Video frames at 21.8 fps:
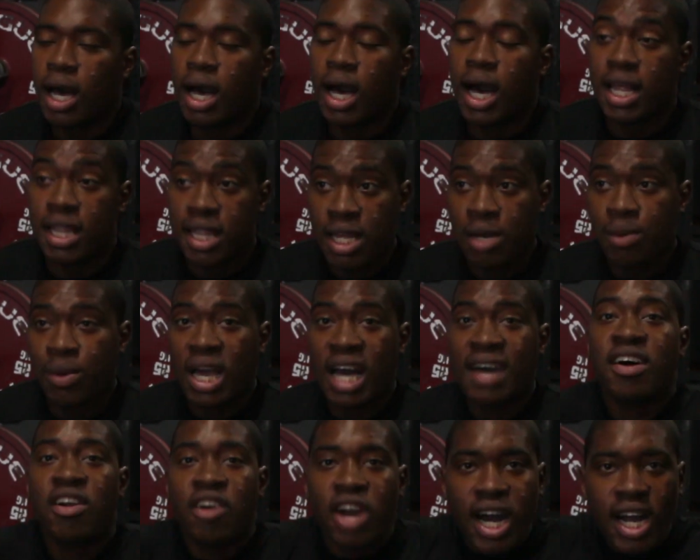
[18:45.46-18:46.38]
And then we
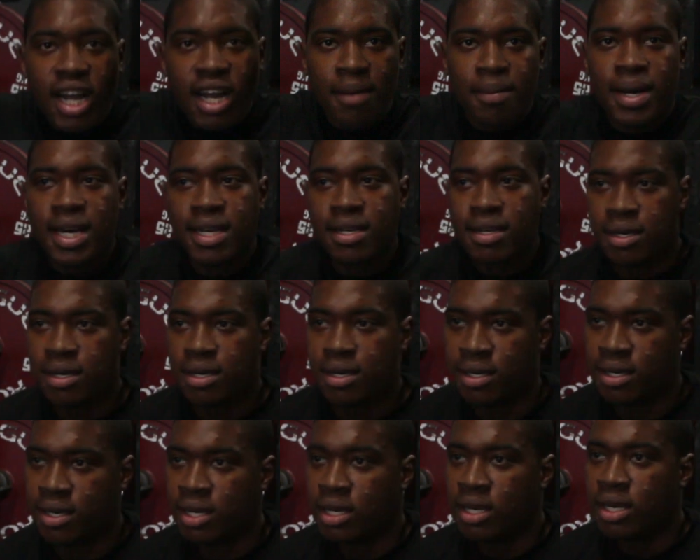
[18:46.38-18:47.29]
have a rock
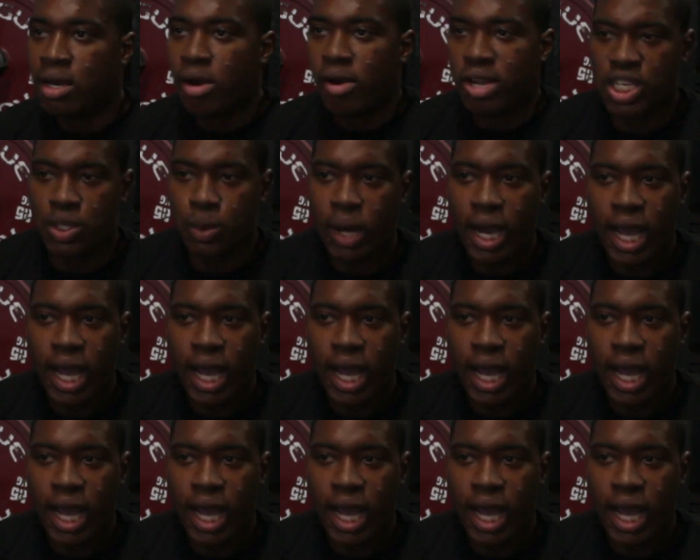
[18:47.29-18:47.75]
command, which is